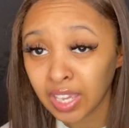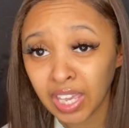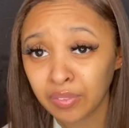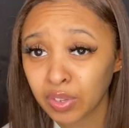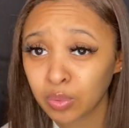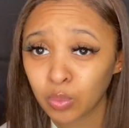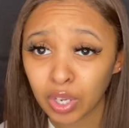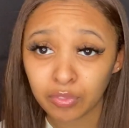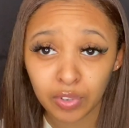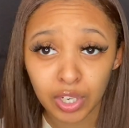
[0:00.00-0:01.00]
even
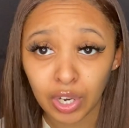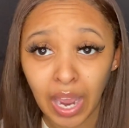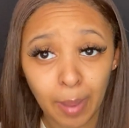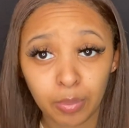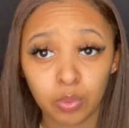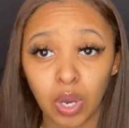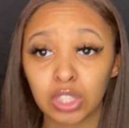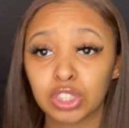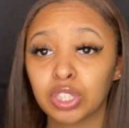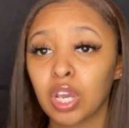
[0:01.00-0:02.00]
one for your Apple
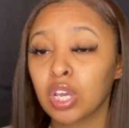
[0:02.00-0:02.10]
Watch.